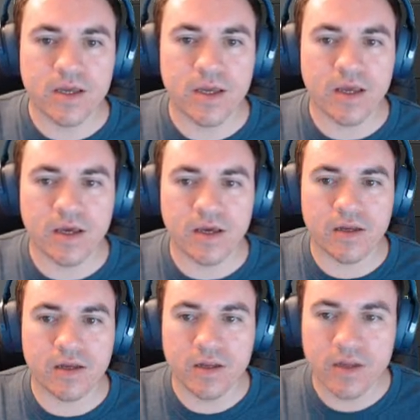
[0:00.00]

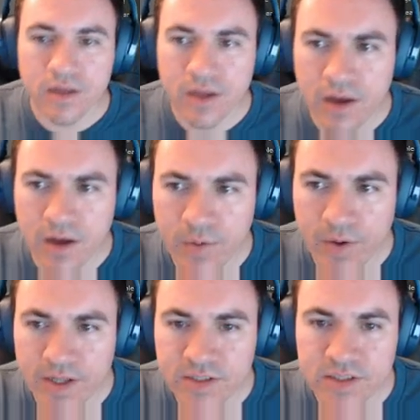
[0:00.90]
And wait,
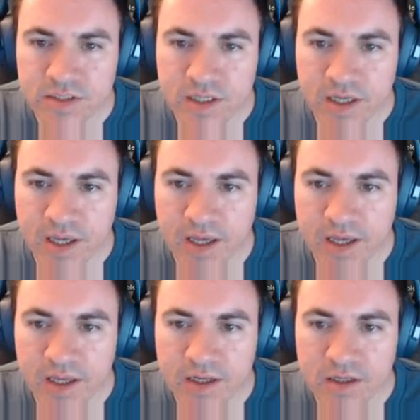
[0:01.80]
is it?
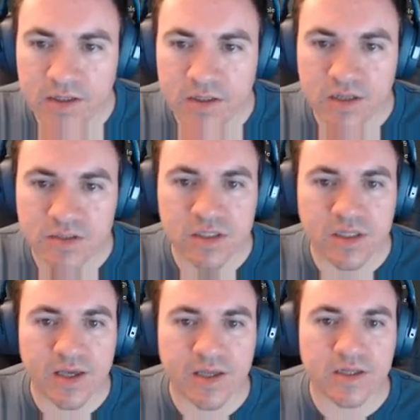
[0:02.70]
It does look
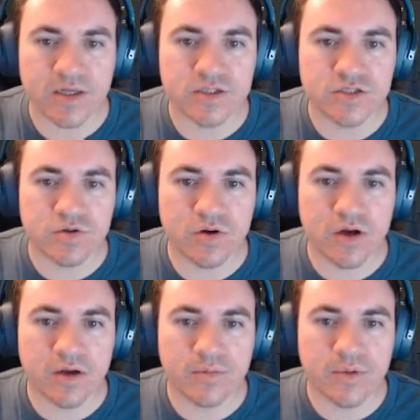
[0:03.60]
like it is
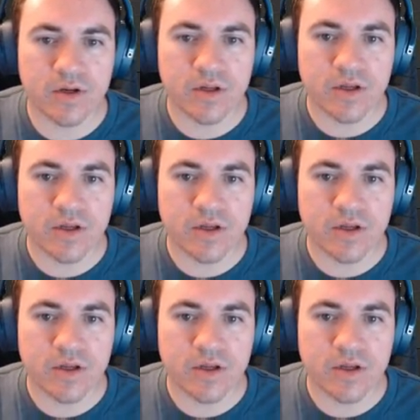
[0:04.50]
drawing, but